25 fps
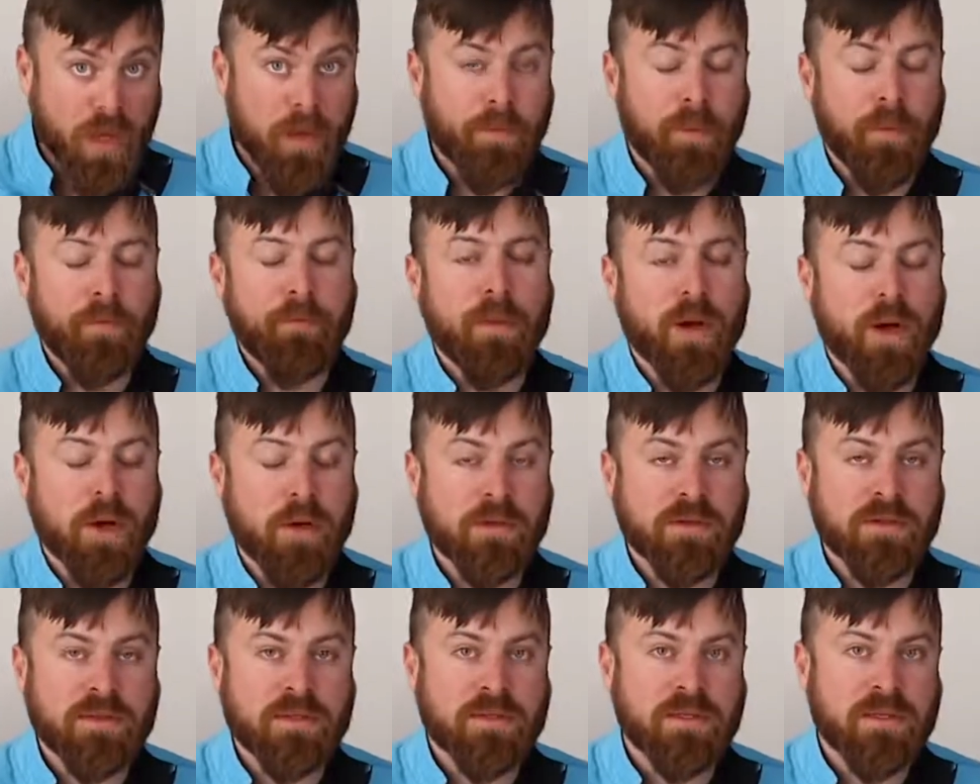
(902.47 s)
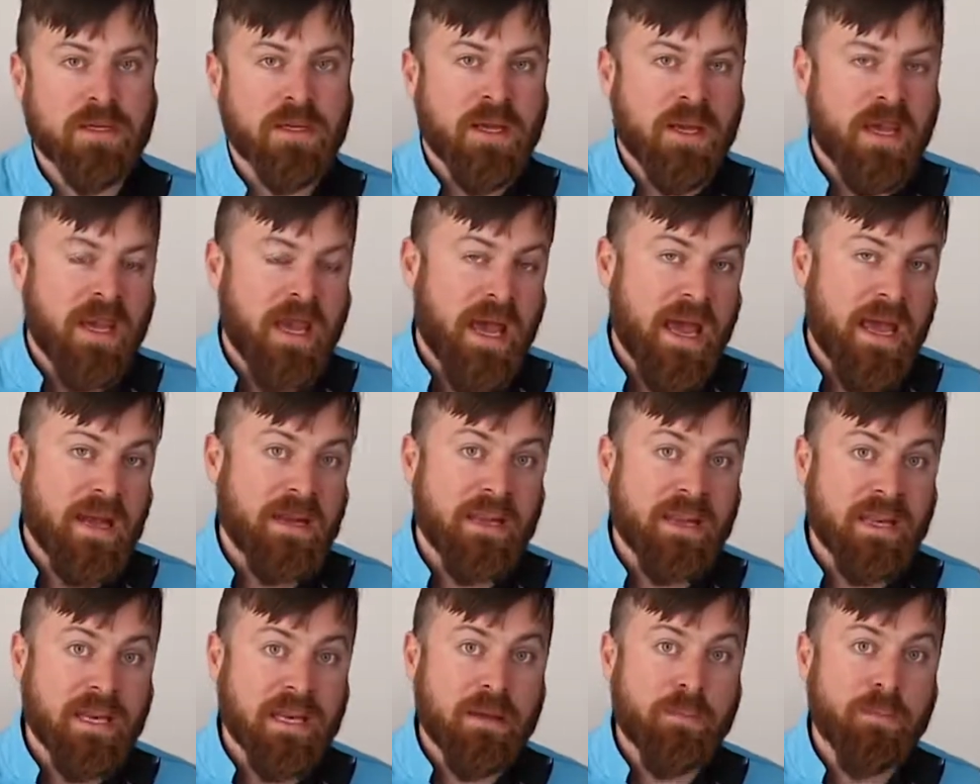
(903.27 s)
up a post and
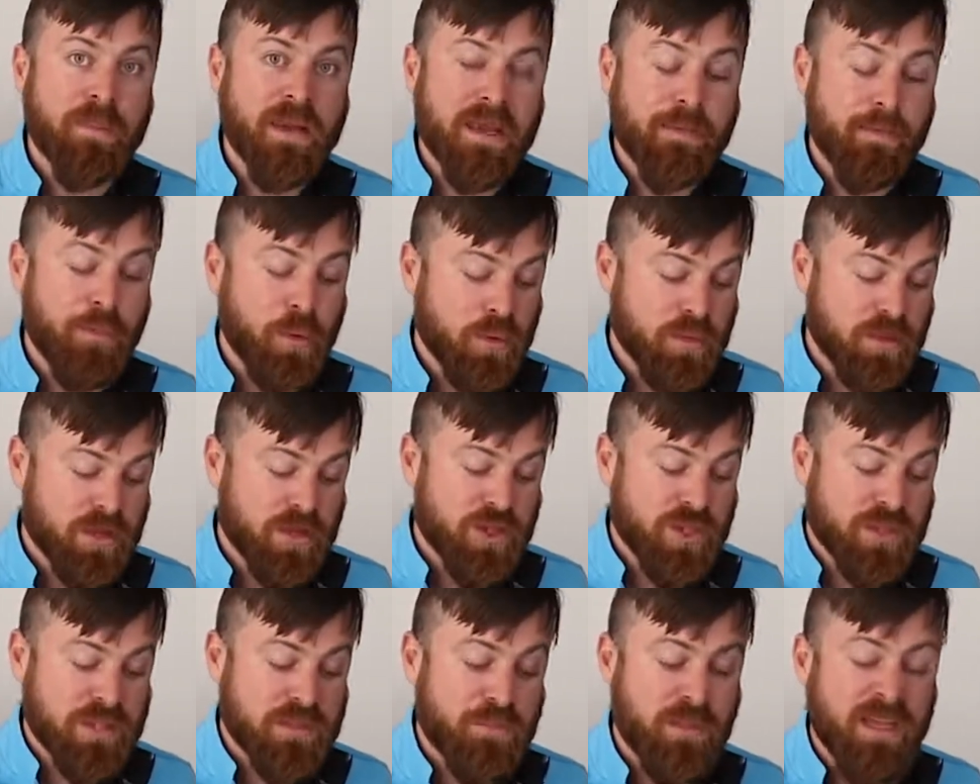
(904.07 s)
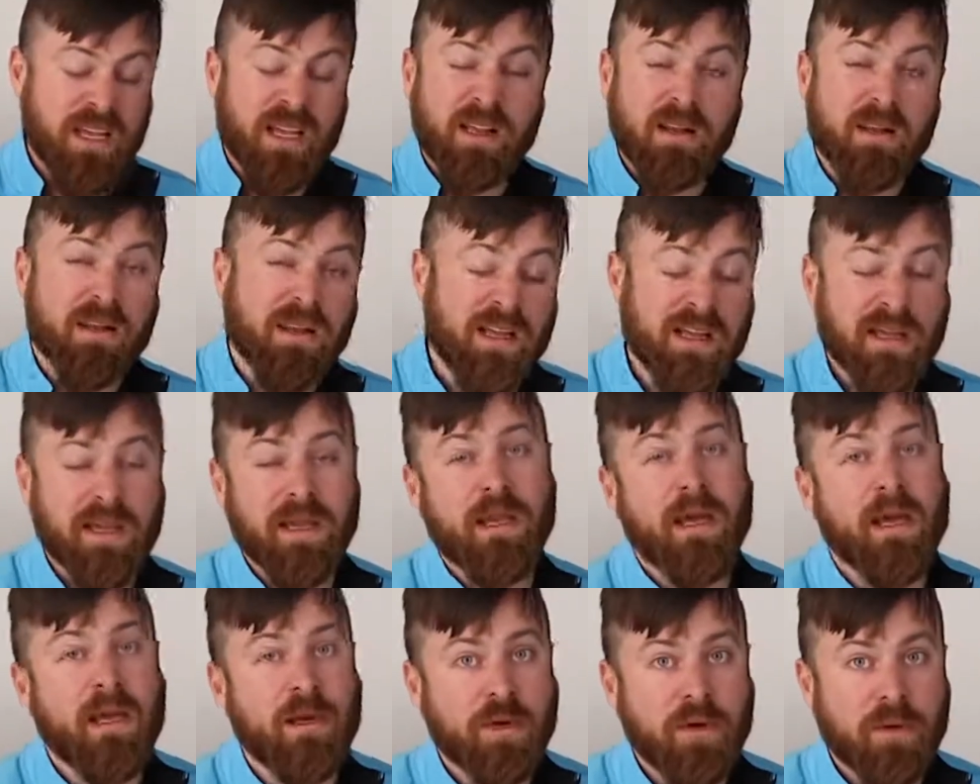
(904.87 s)
getting people to just be
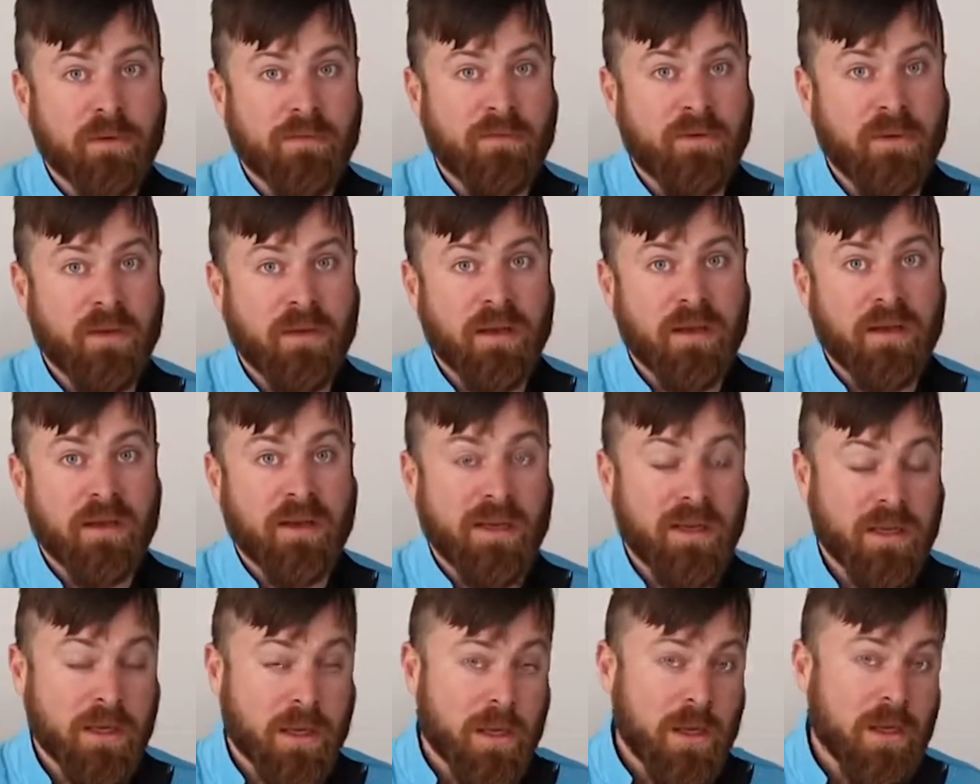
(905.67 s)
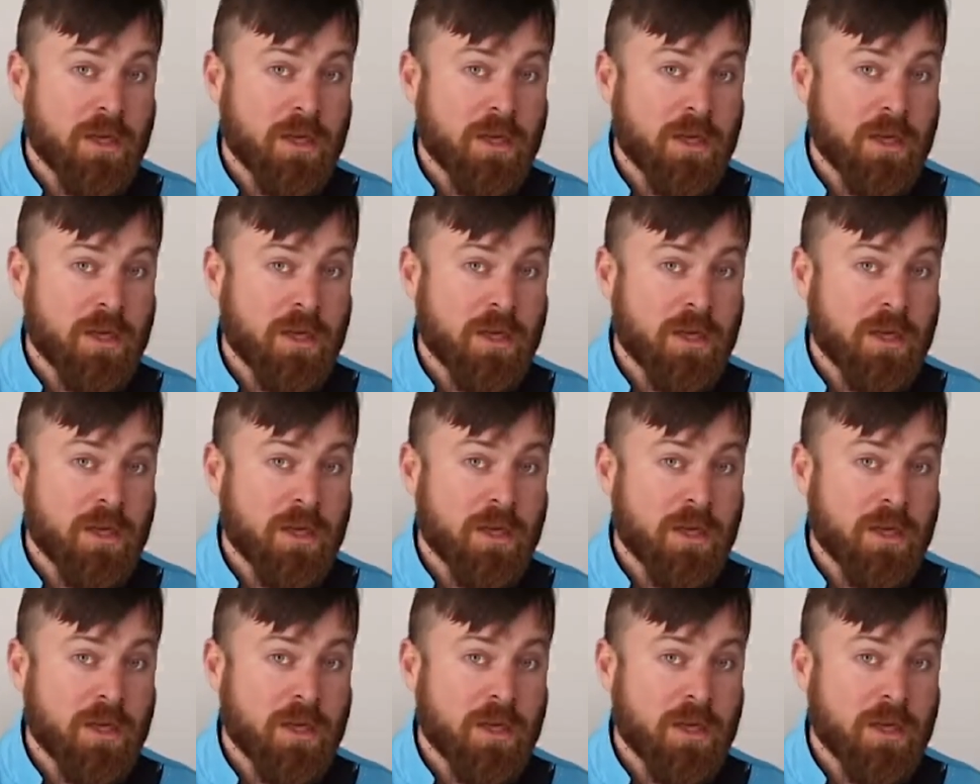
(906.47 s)
clicking on your affiliate link.